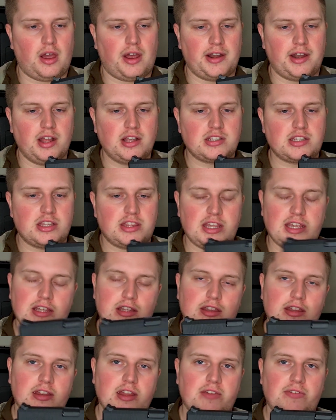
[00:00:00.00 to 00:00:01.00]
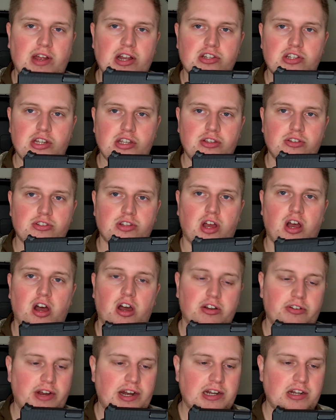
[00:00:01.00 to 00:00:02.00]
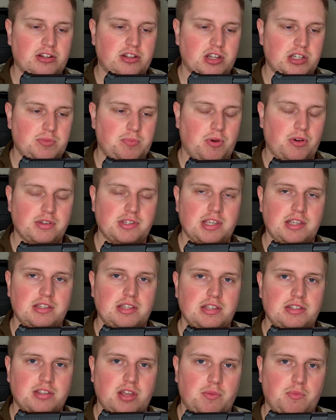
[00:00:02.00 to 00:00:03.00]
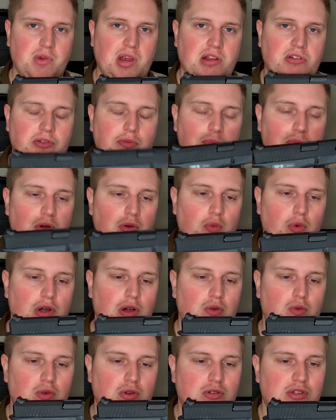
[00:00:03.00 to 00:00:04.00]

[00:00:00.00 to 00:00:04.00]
like to think that they've actually used a harder anodized process this time around, but we'll